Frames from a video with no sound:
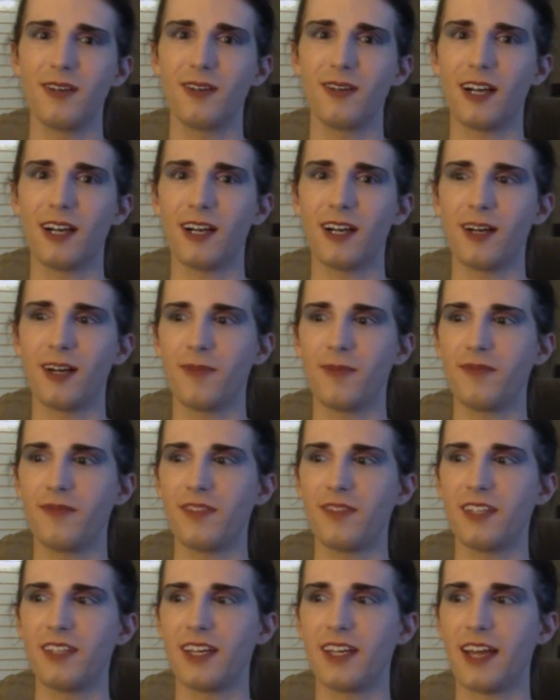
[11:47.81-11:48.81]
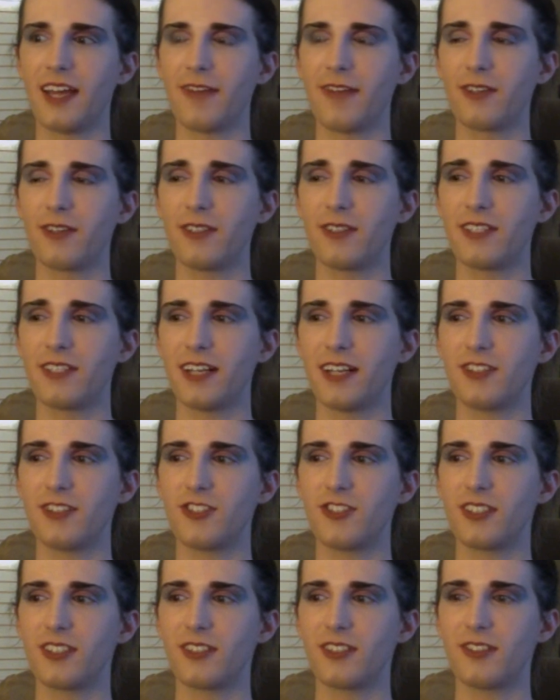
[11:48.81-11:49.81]
the
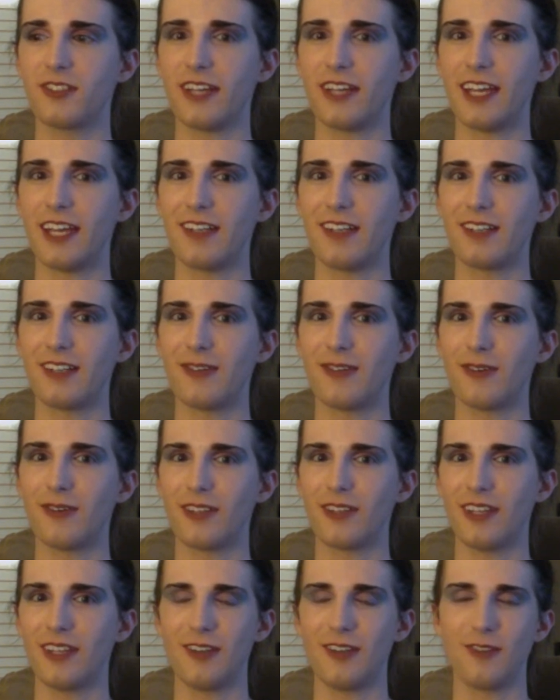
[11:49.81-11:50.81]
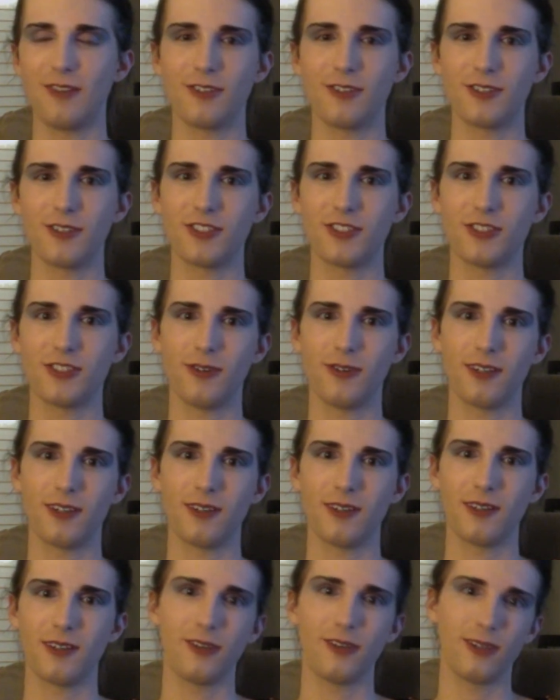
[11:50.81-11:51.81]
ever-intelligent creator or the universe
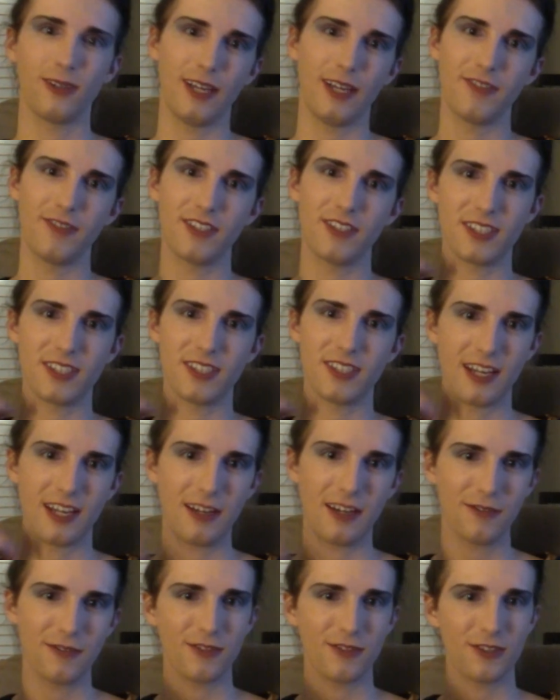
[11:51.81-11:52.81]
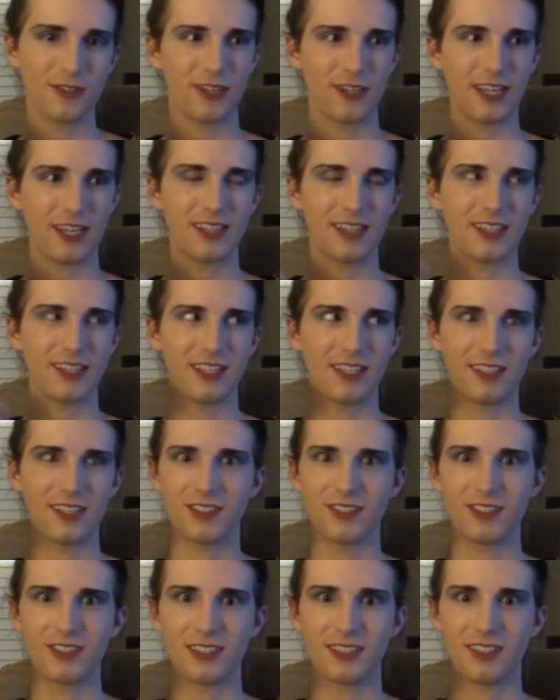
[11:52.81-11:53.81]
or love itself create
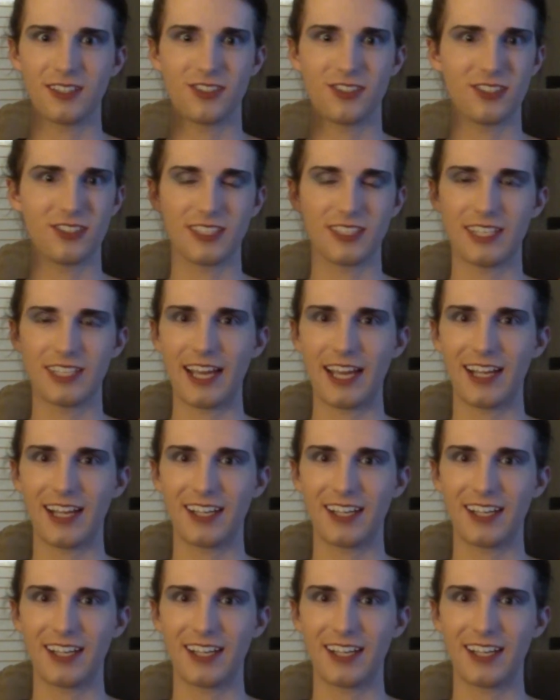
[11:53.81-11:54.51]
things that just attack?